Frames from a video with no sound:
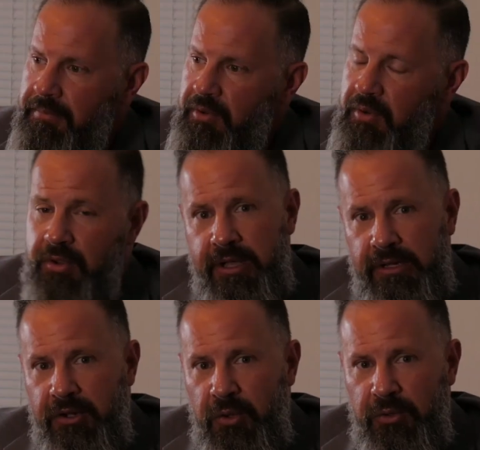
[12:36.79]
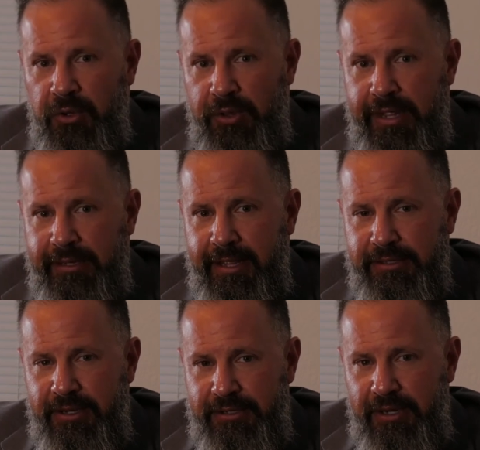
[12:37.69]
You get a little older and that
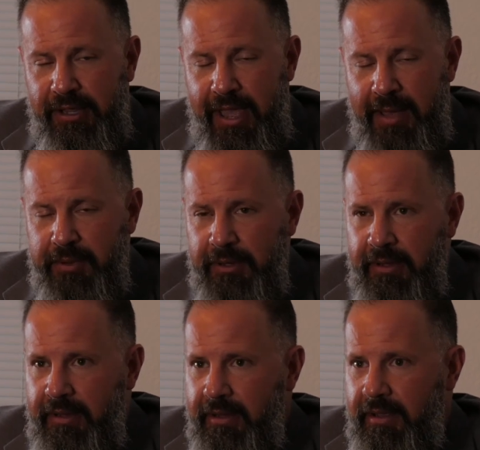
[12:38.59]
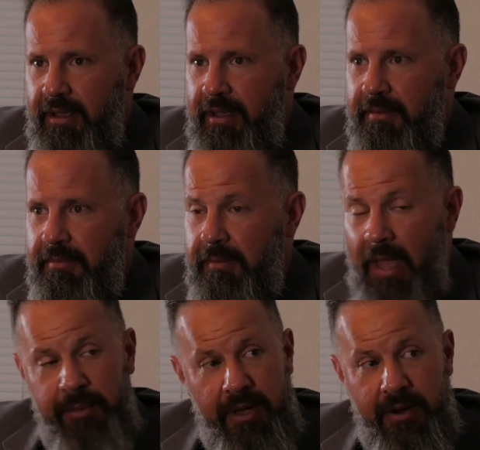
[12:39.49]
doesn't necessarily happen.
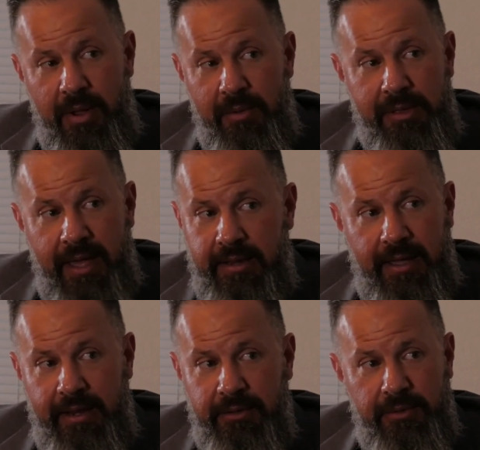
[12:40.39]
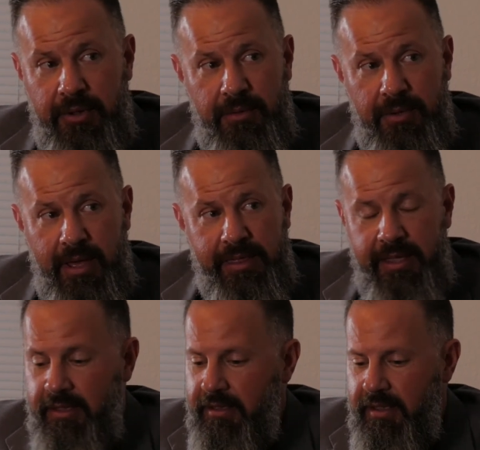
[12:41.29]
How we got away with it, I don't know. I
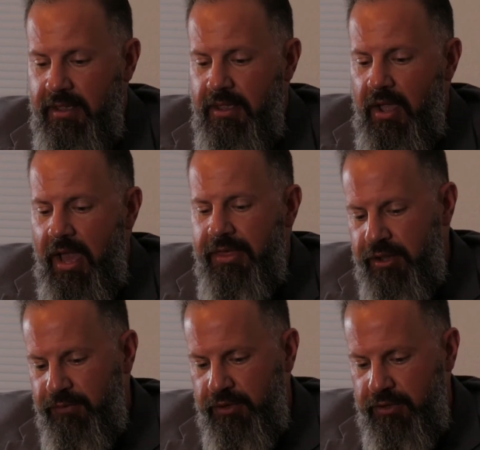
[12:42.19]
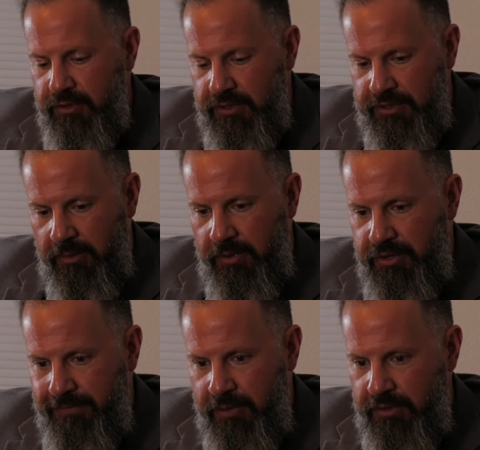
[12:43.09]
think if you're determined,
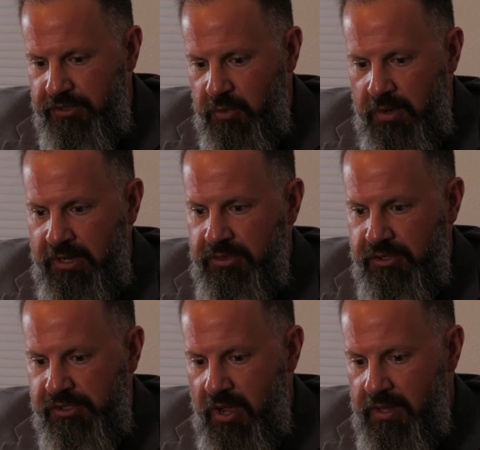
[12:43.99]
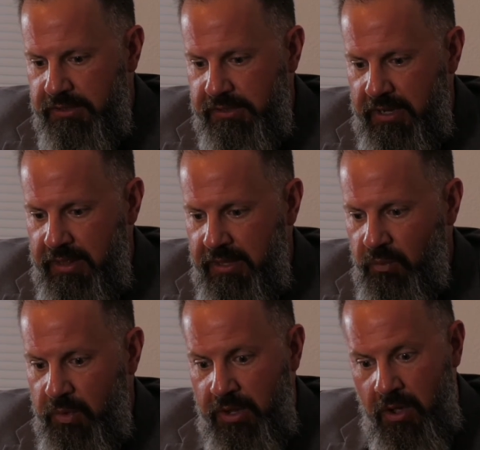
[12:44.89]
you're focused, you want to get the shots, and then
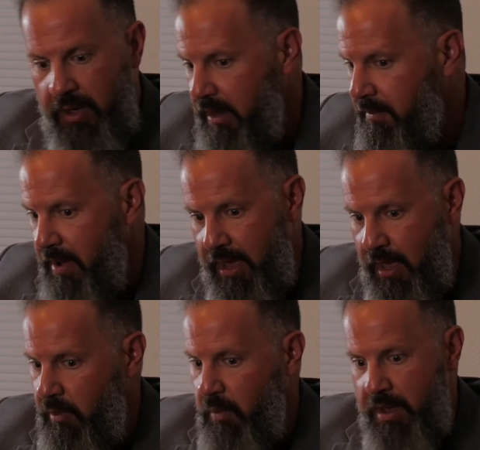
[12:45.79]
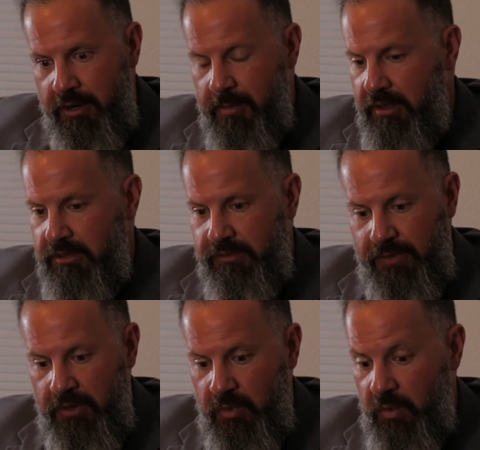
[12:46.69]
we all had buy-in. We wanted to make this
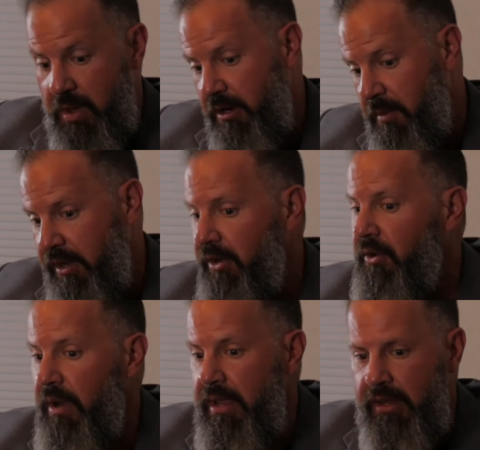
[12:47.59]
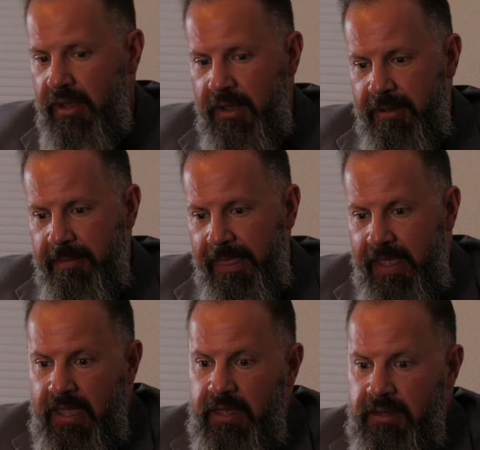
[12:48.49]
film. We wanted to make it great.
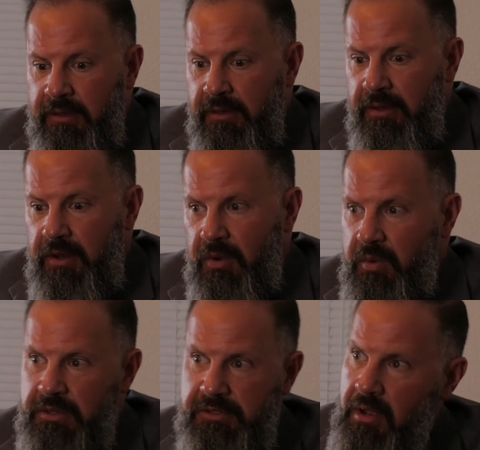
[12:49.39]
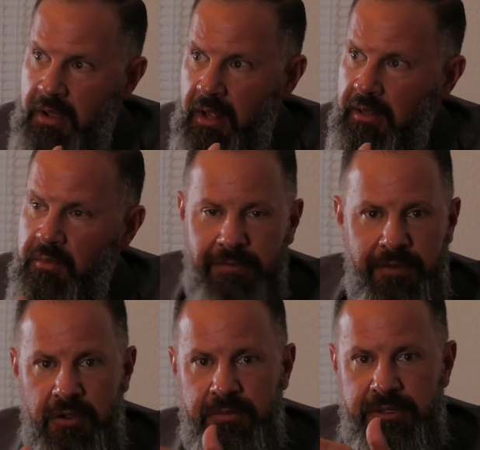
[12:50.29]
And we saw Hollywood
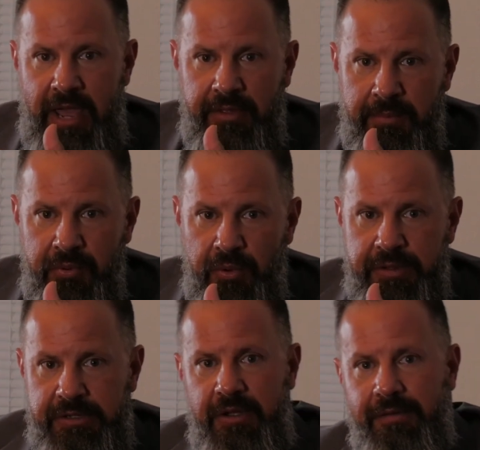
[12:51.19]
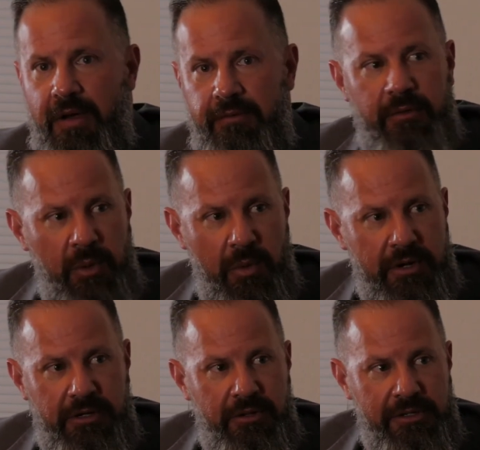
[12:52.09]
films and how they pulled this stuff off, and we wanted
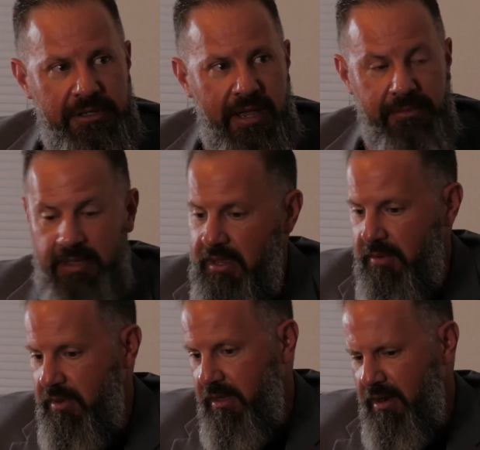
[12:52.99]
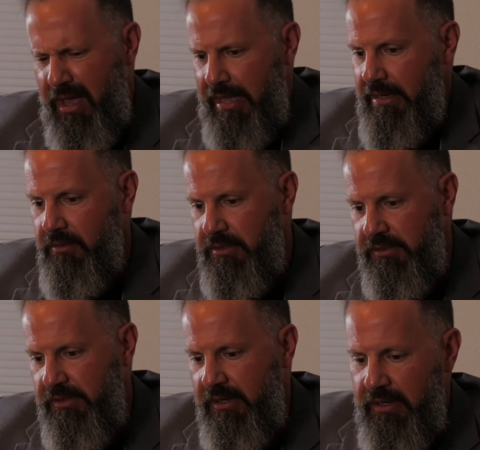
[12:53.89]
to do the same thing. And we thought,
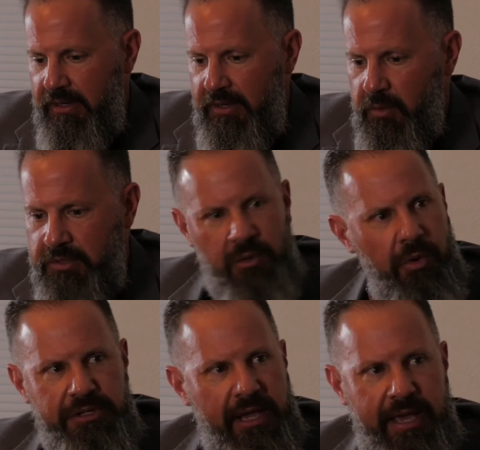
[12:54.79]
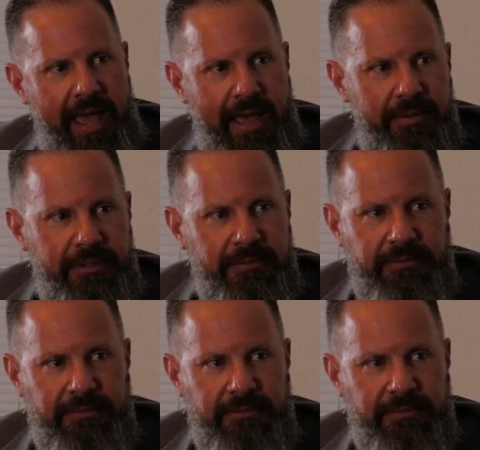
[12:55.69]
what's the worst that could happen?